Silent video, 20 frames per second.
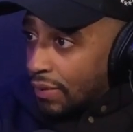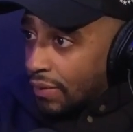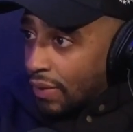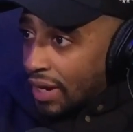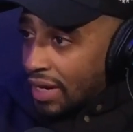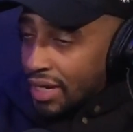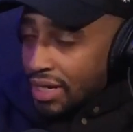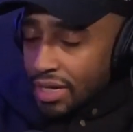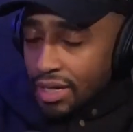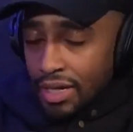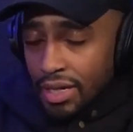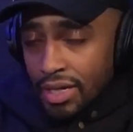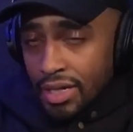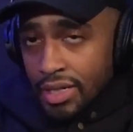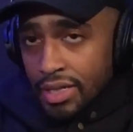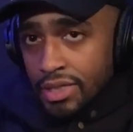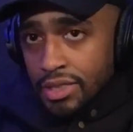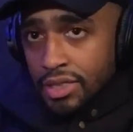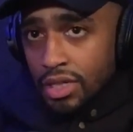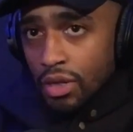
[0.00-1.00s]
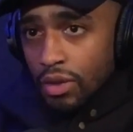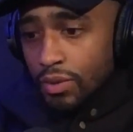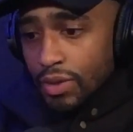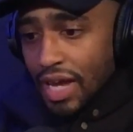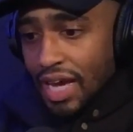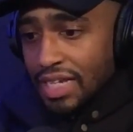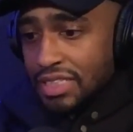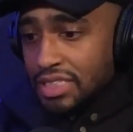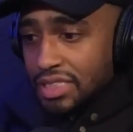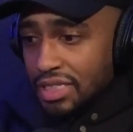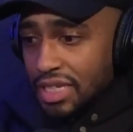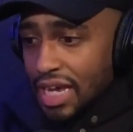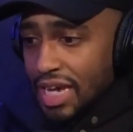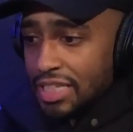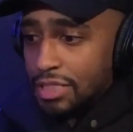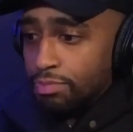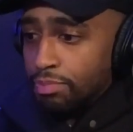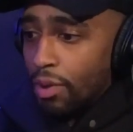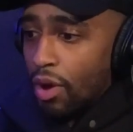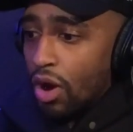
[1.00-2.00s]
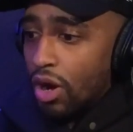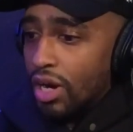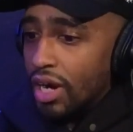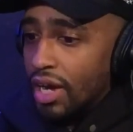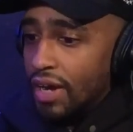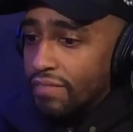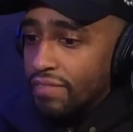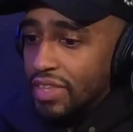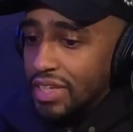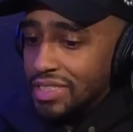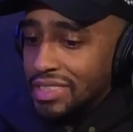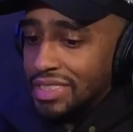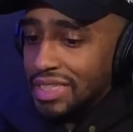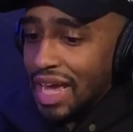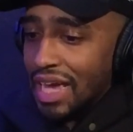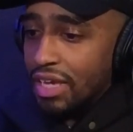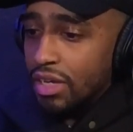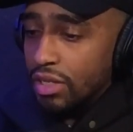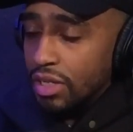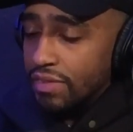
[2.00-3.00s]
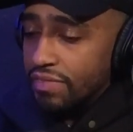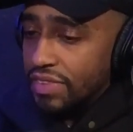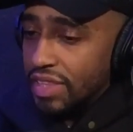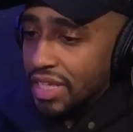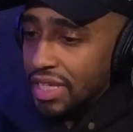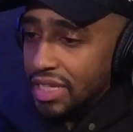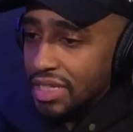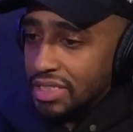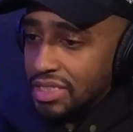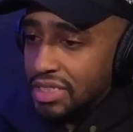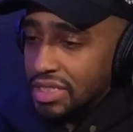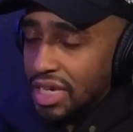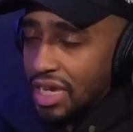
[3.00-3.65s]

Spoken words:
Right? So that's part of the cycle of things,